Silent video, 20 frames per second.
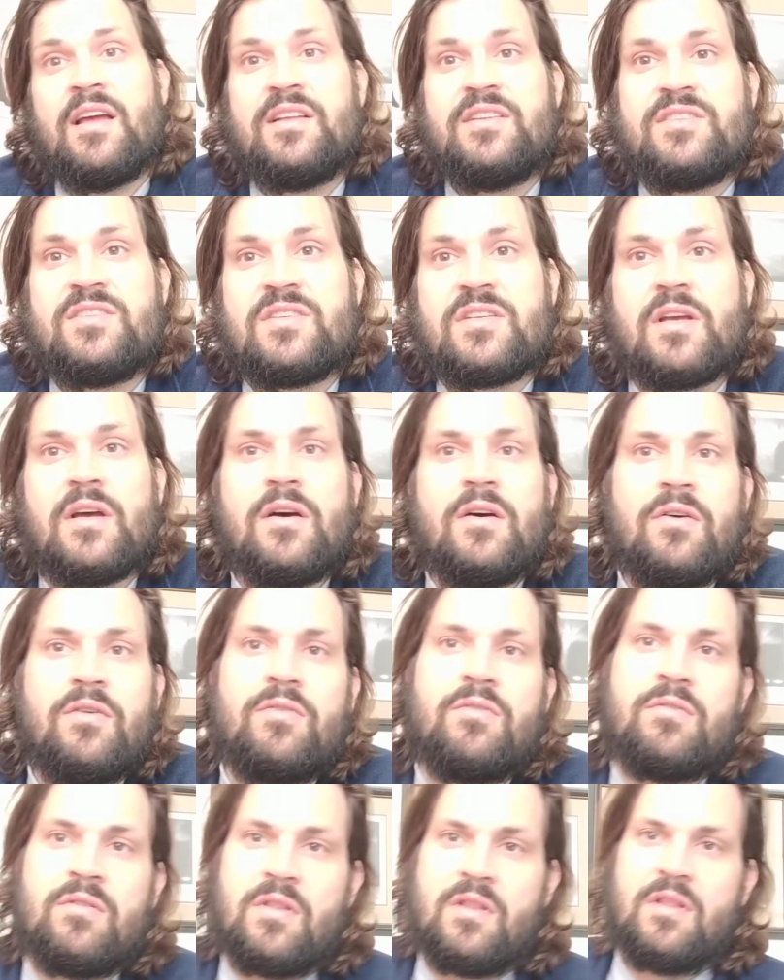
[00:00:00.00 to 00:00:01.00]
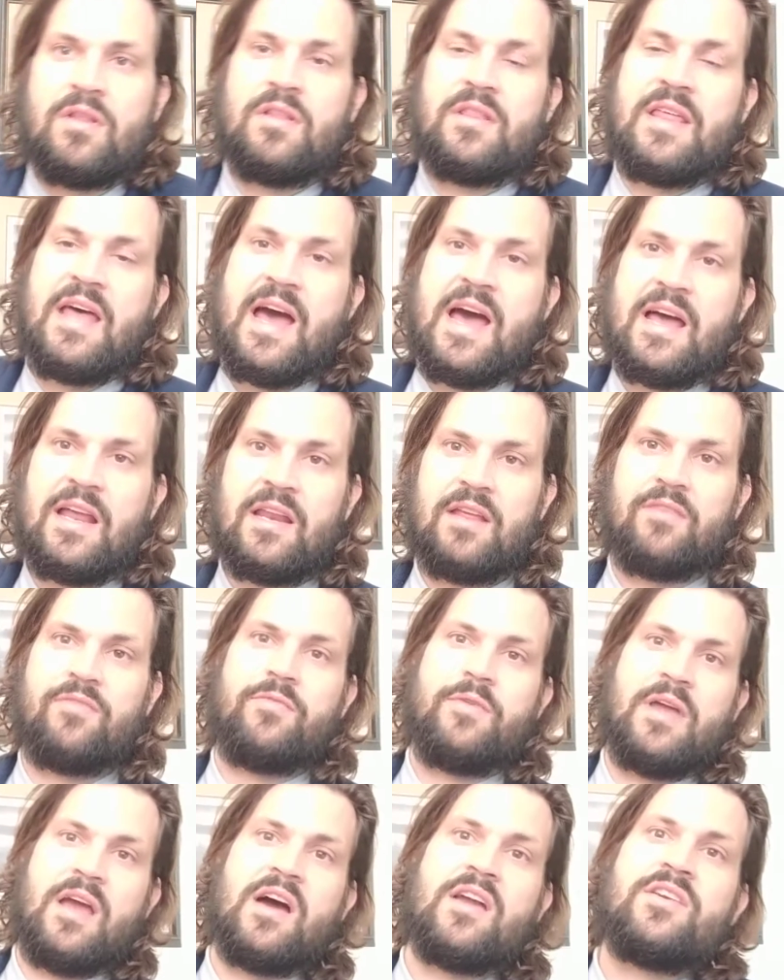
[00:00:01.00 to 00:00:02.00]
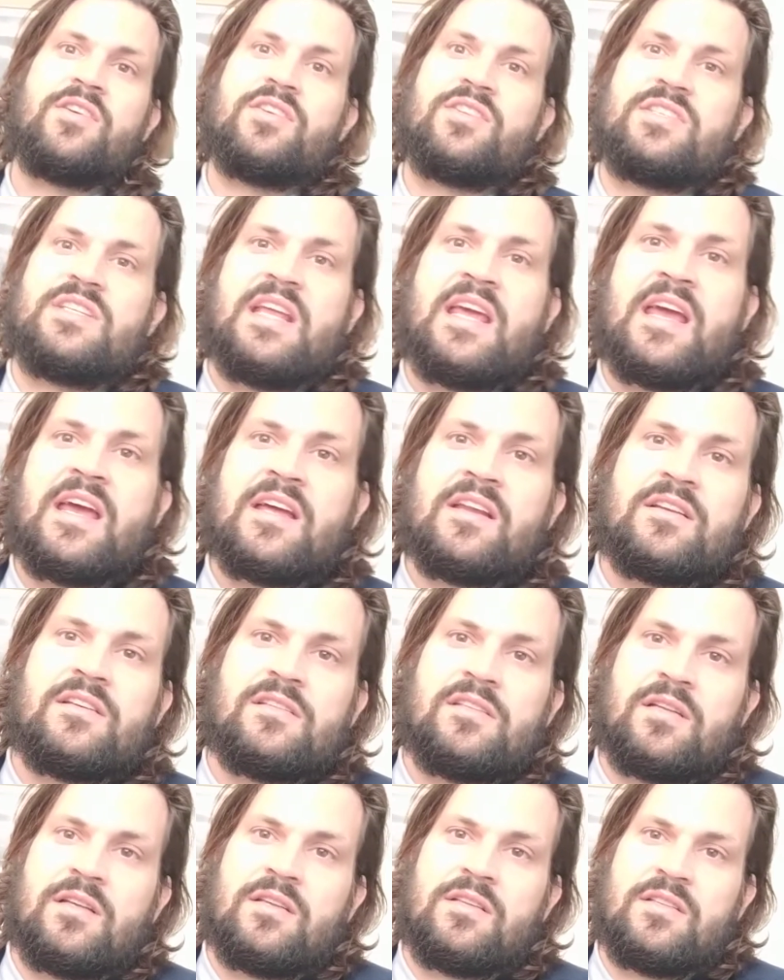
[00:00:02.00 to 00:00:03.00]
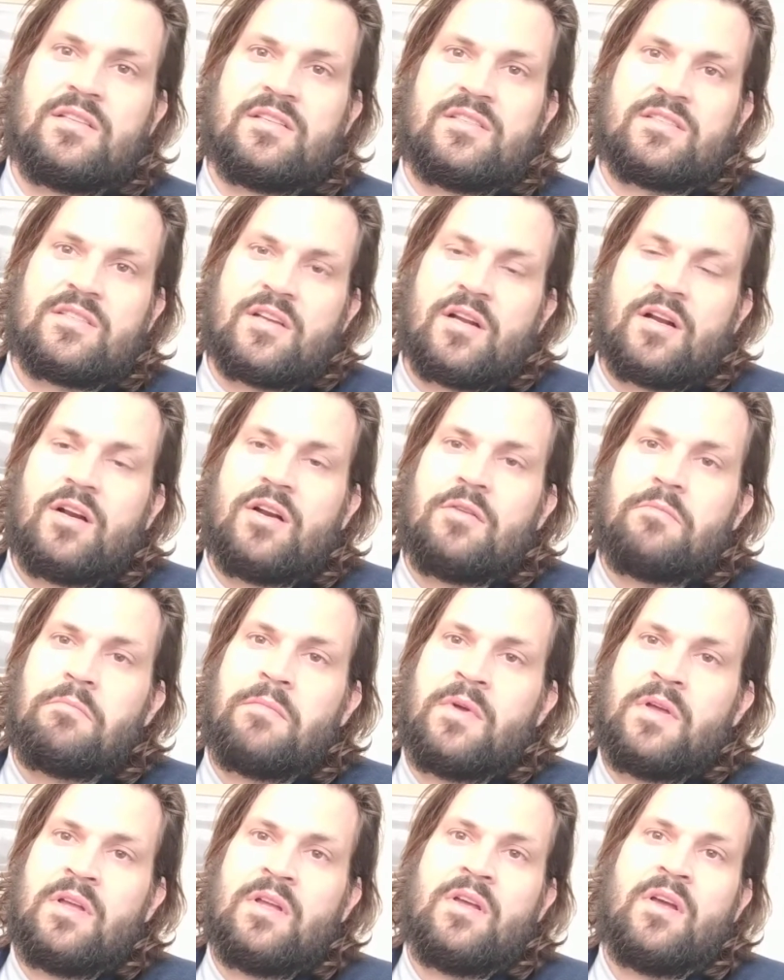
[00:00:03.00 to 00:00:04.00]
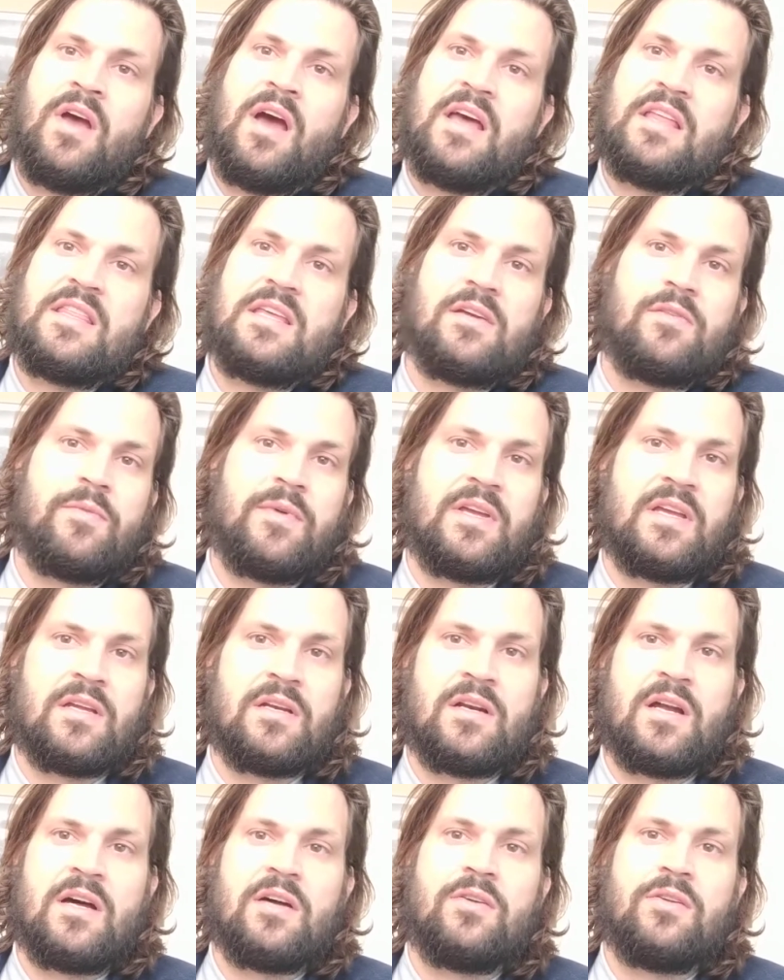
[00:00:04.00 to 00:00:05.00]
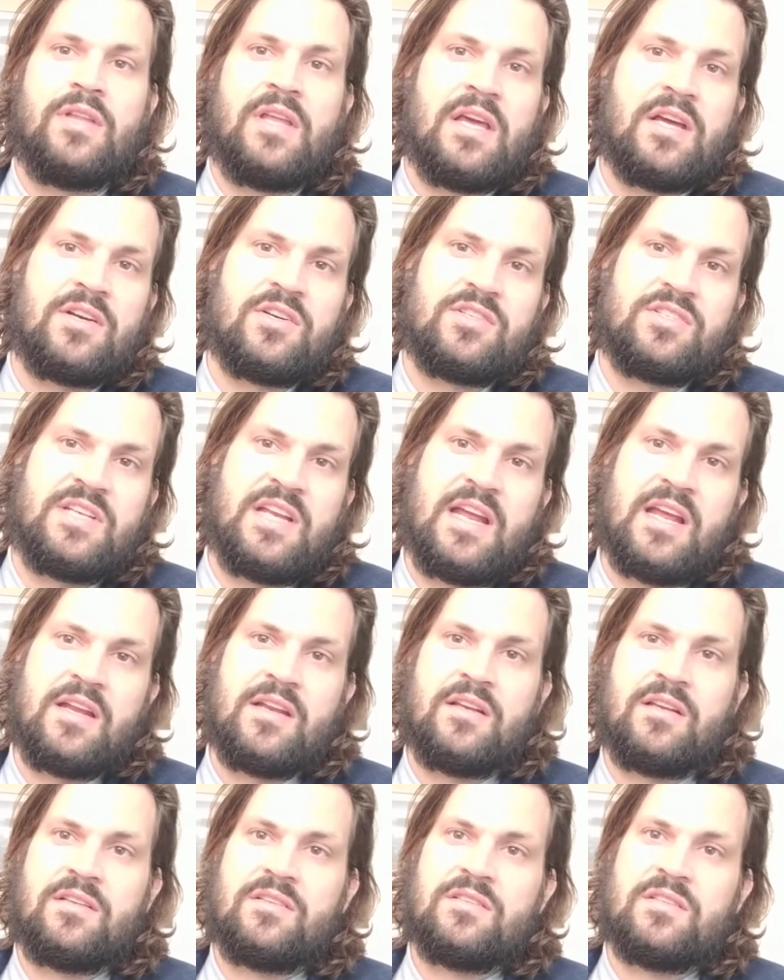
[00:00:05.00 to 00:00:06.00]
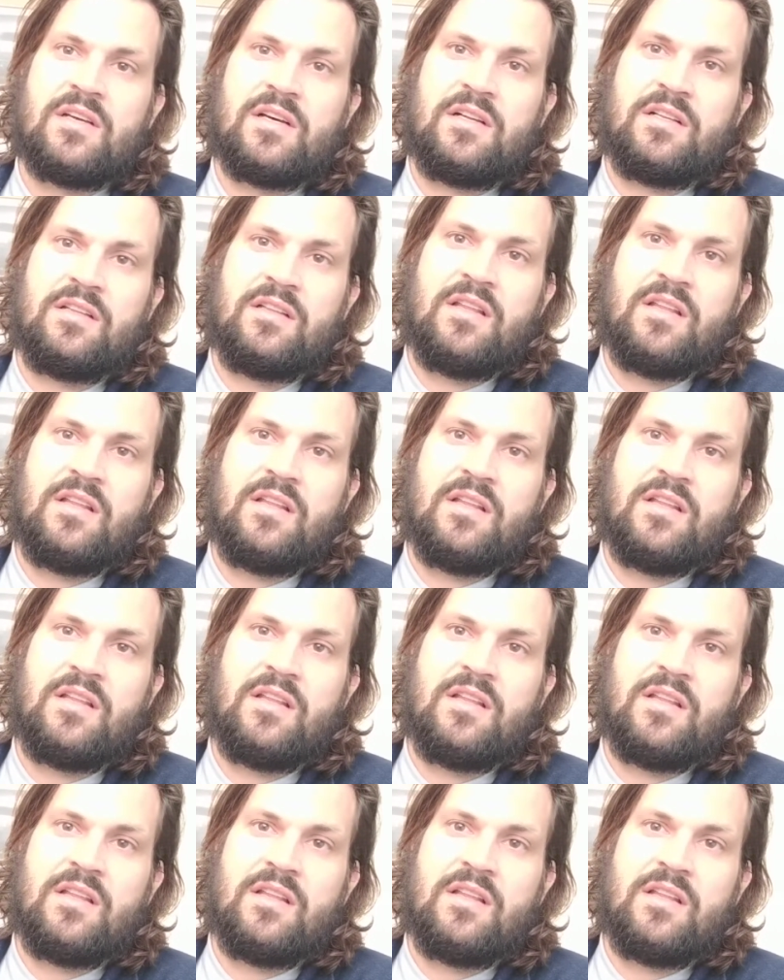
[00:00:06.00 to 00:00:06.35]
And so that if we understand this term, I think we can not only understand a